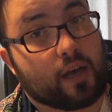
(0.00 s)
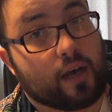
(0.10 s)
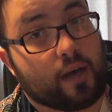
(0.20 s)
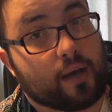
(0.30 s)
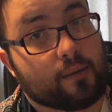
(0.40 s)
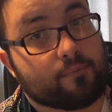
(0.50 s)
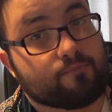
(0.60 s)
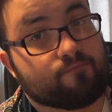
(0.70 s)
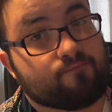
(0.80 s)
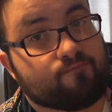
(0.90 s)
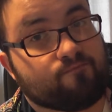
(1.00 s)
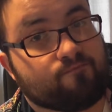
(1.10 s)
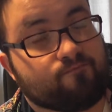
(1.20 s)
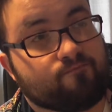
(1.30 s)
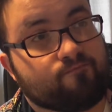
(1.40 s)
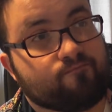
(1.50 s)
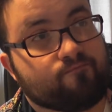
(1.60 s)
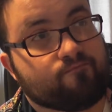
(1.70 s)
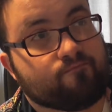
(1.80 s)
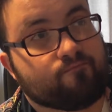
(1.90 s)
um,
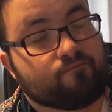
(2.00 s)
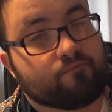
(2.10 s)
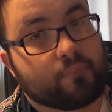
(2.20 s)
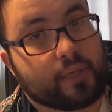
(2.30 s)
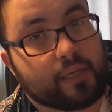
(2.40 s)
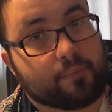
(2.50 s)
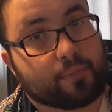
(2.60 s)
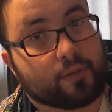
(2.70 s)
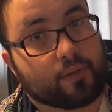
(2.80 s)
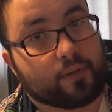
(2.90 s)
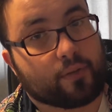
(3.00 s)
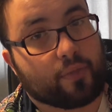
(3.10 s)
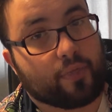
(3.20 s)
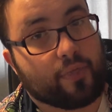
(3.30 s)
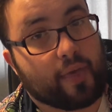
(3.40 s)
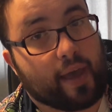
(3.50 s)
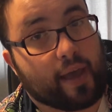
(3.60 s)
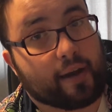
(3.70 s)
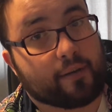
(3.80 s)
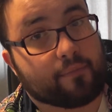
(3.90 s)
people
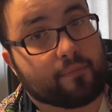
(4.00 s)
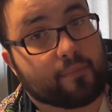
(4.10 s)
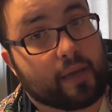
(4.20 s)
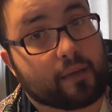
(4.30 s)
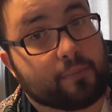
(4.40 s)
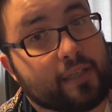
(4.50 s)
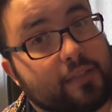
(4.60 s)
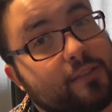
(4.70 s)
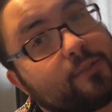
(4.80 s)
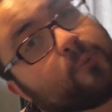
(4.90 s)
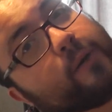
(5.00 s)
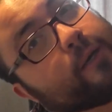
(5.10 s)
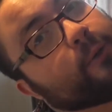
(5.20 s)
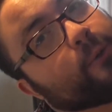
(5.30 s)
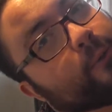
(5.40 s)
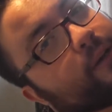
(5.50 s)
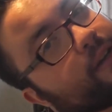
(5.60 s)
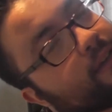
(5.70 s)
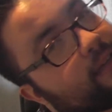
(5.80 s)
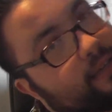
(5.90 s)
that make me
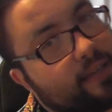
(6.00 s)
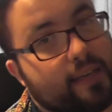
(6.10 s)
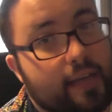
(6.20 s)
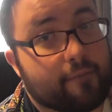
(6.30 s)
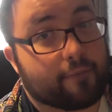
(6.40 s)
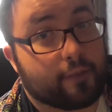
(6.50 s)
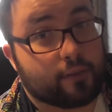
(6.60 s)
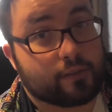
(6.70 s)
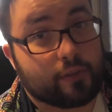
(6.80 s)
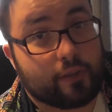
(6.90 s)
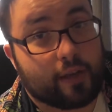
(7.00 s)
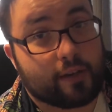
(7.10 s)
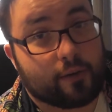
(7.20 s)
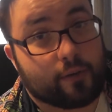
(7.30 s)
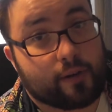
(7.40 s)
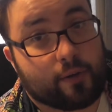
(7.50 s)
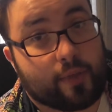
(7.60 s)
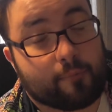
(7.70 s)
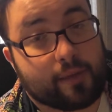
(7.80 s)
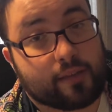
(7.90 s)
swoon. And for those of you that don't know,
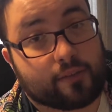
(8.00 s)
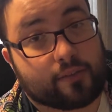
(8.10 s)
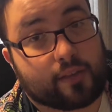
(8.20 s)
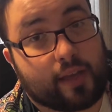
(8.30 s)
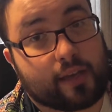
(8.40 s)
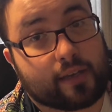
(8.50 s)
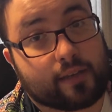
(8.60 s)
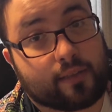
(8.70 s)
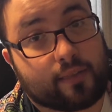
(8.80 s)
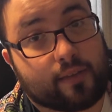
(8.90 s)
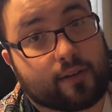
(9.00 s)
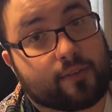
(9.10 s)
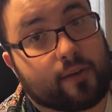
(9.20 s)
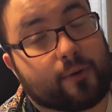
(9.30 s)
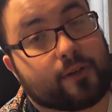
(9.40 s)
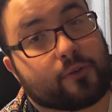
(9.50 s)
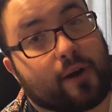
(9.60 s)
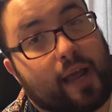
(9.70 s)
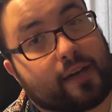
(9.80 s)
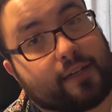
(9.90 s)
that means like they're so
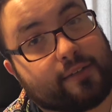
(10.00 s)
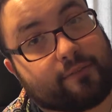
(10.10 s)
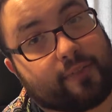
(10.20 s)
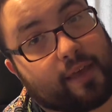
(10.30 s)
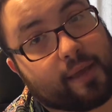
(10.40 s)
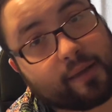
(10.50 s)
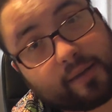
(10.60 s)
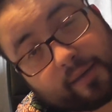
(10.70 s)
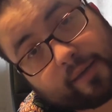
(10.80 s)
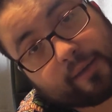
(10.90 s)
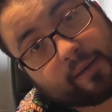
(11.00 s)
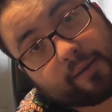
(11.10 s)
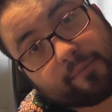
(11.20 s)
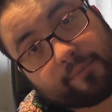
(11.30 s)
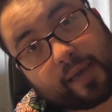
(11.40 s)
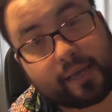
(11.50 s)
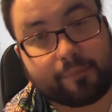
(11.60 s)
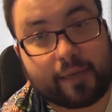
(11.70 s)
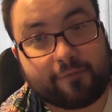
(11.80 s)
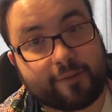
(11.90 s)
attractive they make
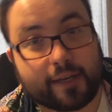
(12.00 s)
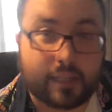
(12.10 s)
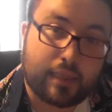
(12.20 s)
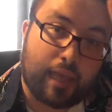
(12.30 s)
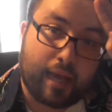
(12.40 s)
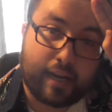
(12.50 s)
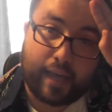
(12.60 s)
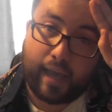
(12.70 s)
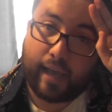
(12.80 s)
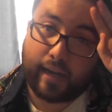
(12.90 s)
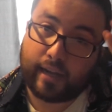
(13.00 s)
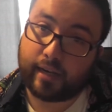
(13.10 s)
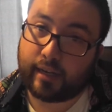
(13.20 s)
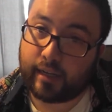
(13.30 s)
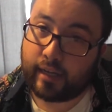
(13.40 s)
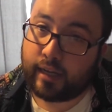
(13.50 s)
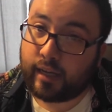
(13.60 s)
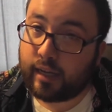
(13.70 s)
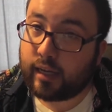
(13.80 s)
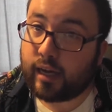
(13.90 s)
me feel lightheaded.
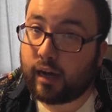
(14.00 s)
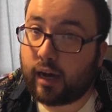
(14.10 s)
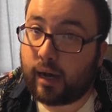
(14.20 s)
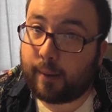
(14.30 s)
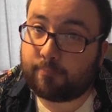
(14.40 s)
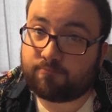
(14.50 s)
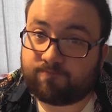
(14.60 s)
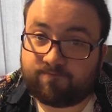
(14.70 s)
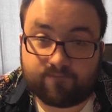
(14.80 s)
Um,